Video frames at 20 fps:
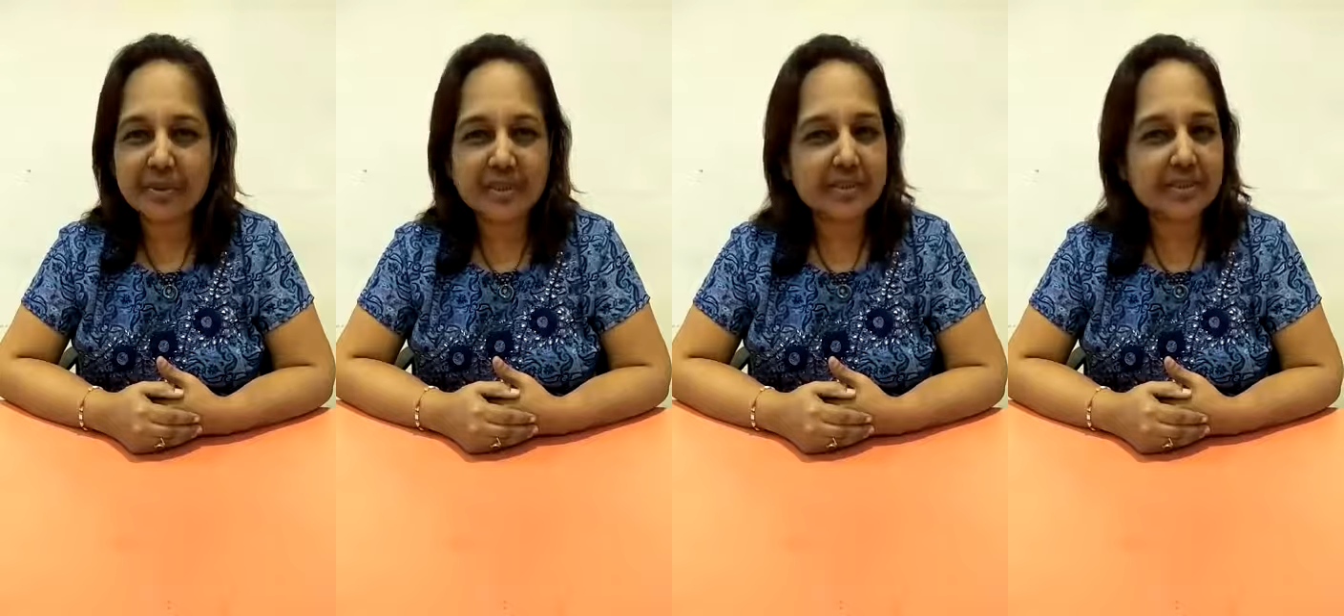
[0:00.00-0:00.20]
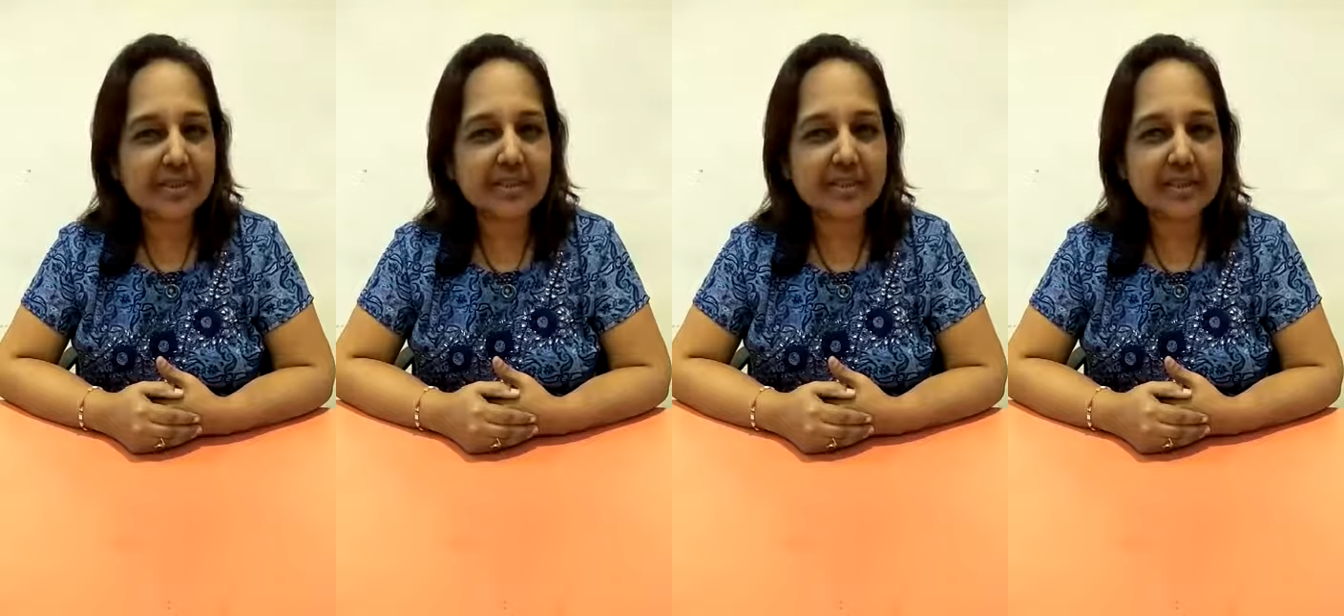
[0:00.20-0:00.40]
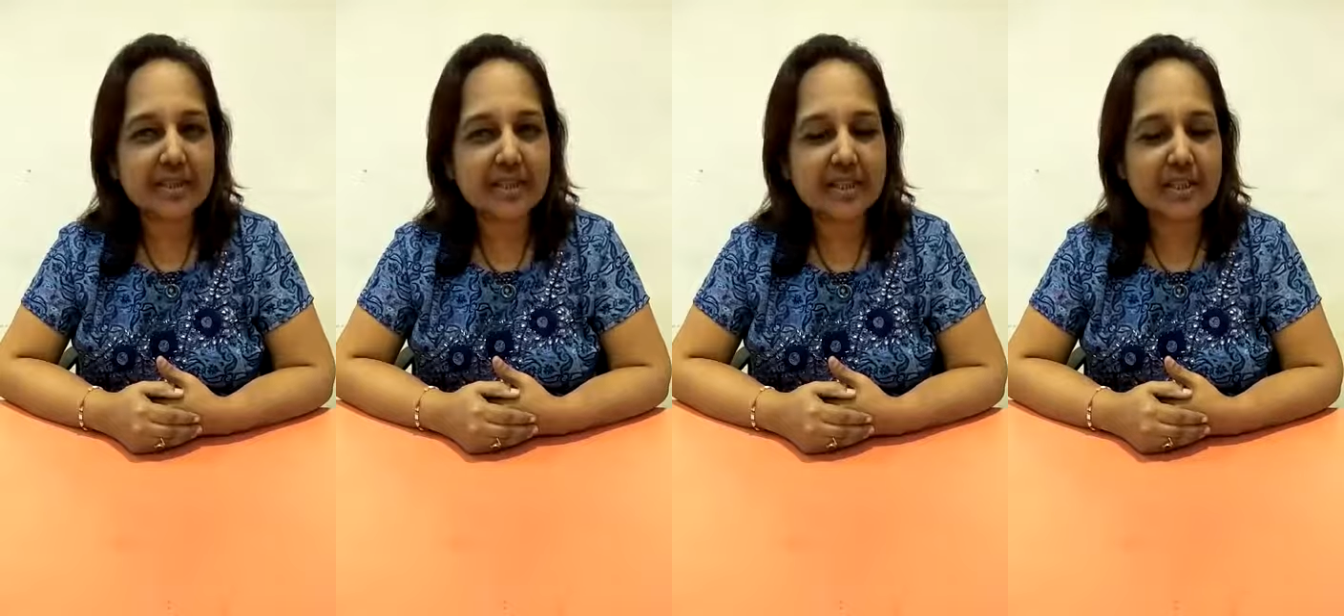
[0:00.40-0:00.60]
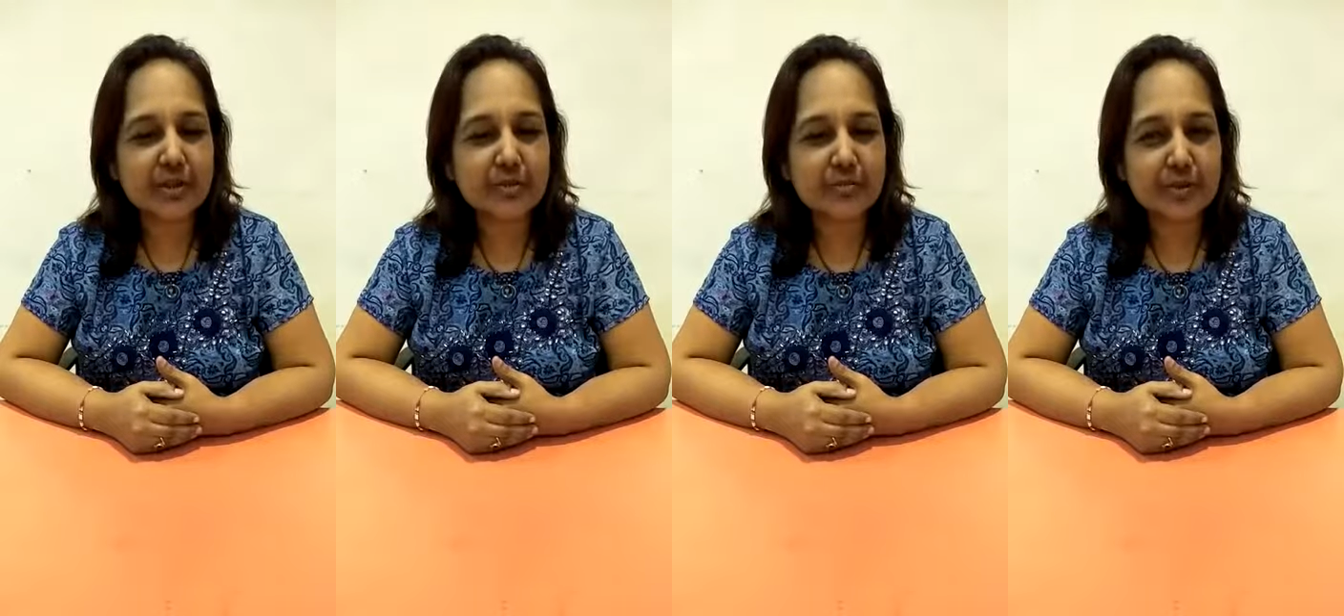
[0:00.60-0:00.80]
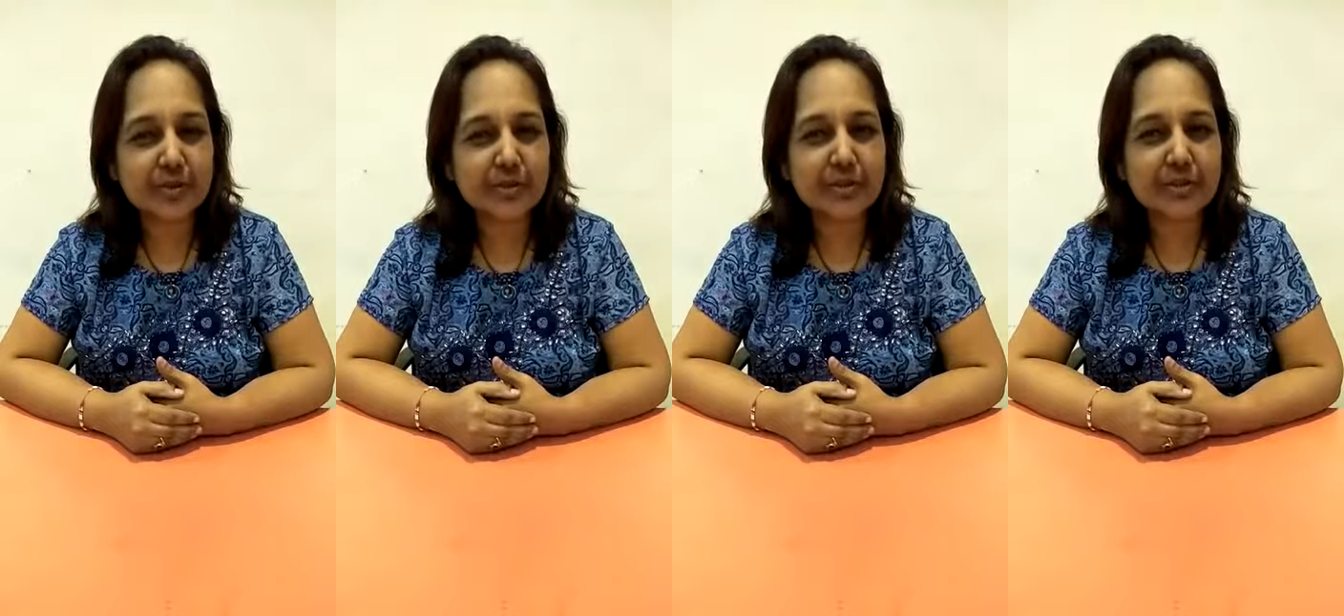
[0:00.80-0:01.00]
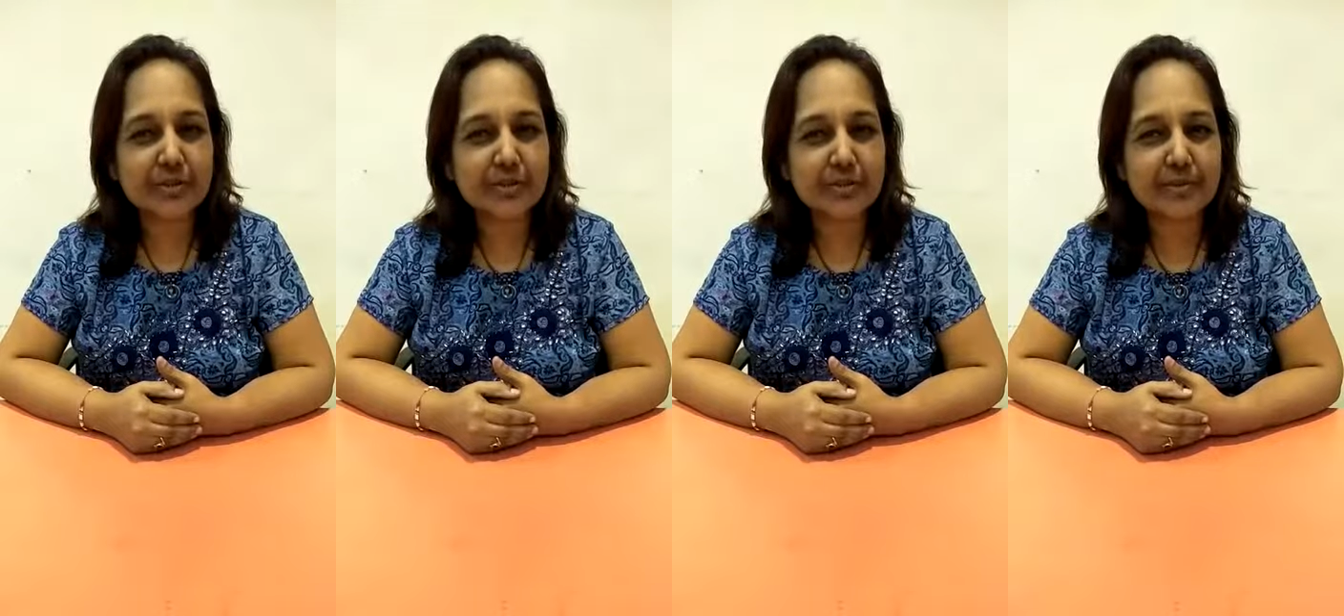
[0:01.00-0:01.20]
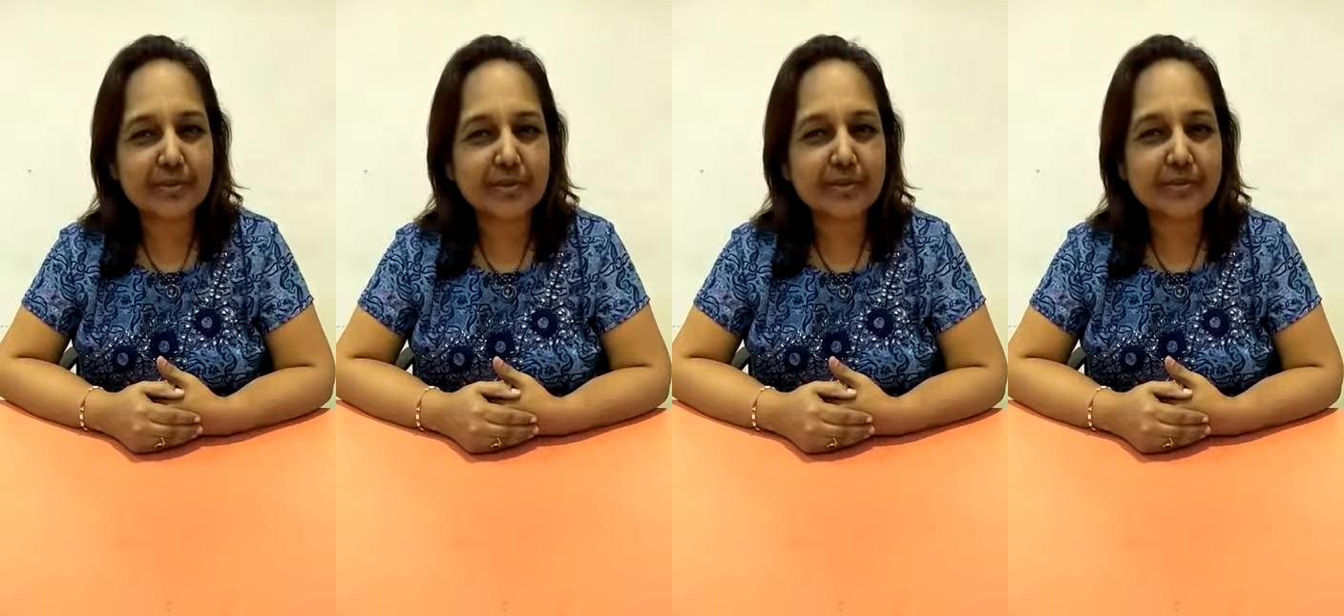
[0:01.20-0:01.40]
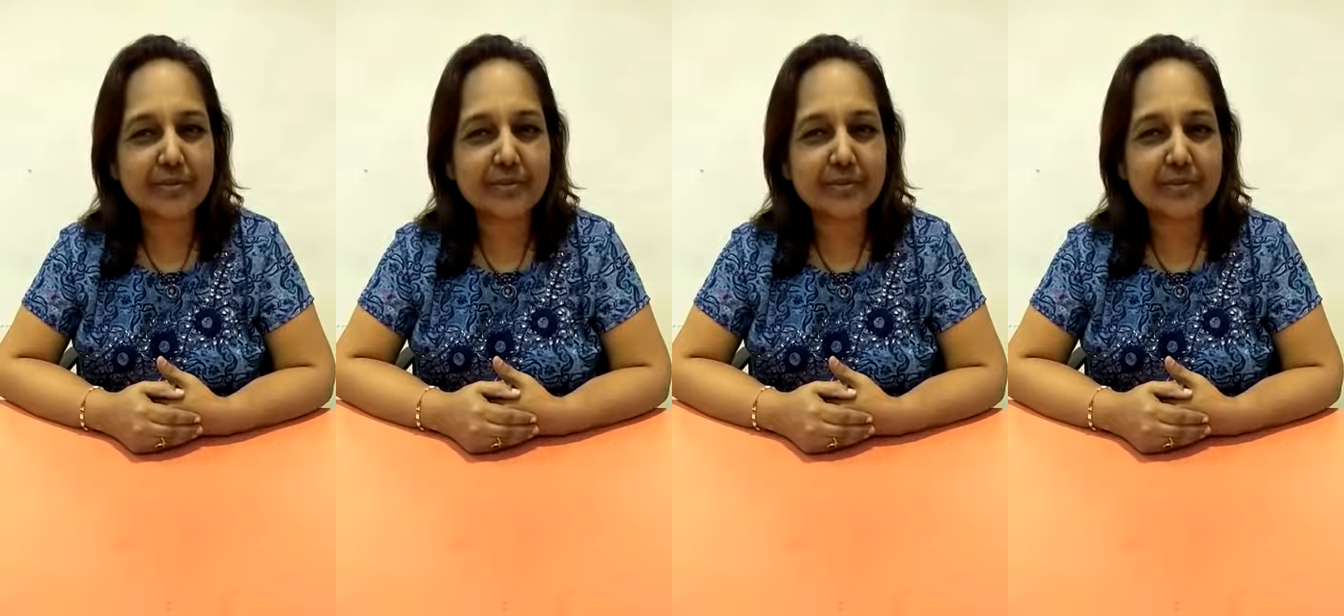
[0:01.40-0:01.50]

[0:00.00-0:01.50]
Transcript: questions is what you're going